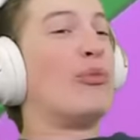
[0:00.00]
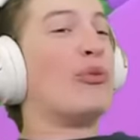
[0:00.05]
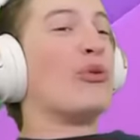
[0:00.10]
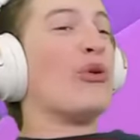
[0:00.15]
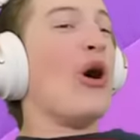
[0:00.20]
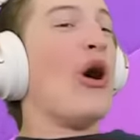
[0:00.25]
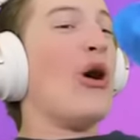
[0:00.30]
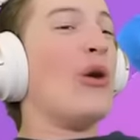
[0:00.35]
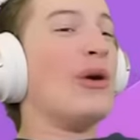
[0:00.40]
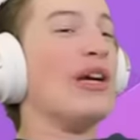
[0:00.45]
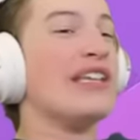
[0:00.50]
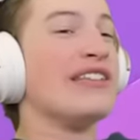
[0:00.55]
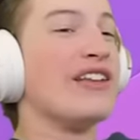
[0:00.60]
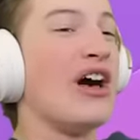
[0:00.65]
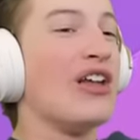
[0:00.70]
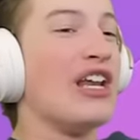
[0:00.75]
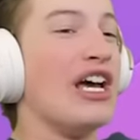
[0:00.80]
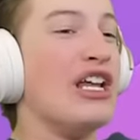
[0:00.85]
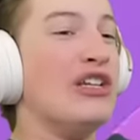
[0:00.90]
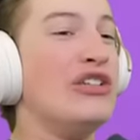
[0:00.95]
Bro is
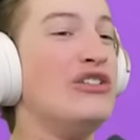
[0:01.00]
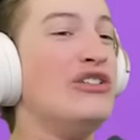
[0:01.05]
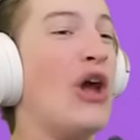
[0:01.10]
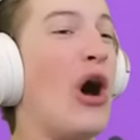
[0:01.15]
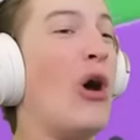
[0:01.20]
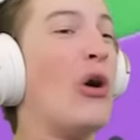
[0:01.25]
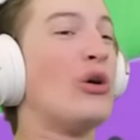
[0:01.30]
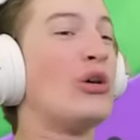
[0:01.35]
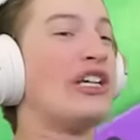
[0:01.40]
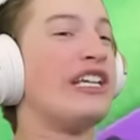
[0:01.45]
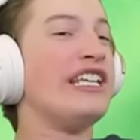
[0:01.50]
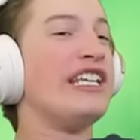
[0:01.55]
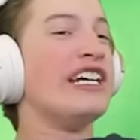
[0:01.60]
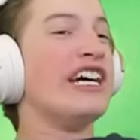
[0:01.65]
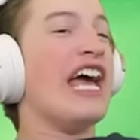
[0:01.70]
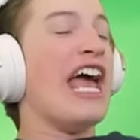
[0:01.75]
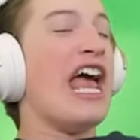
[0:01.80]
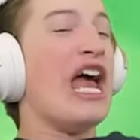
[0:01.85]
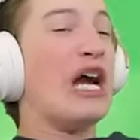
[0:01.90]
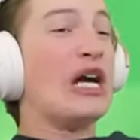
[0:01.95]
on a Nokia
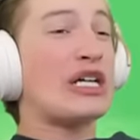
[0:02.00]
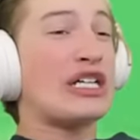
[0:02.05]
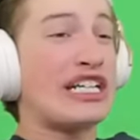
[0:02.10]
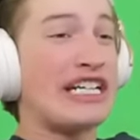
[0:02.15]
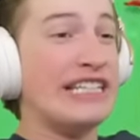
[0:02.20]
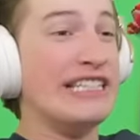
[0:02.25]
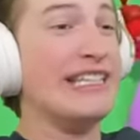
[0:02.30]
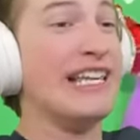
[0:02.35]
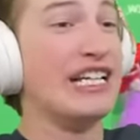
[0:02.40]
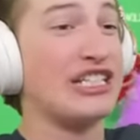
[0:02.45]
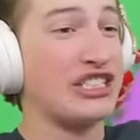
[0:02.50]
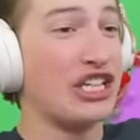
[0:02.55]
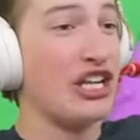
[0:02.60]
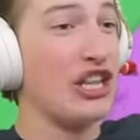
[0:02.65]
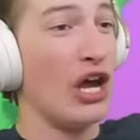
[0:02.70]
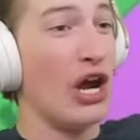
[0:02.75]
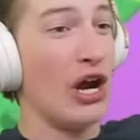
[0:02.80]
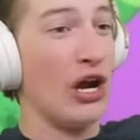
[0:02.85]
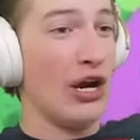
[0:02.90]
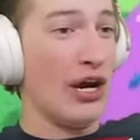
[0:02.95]
air
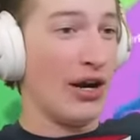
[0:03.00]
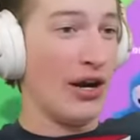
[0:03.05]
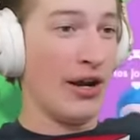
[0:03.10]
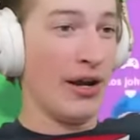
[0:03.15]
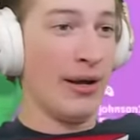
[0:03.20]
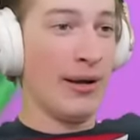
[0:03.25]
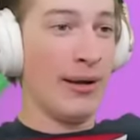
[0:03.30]
conditioner.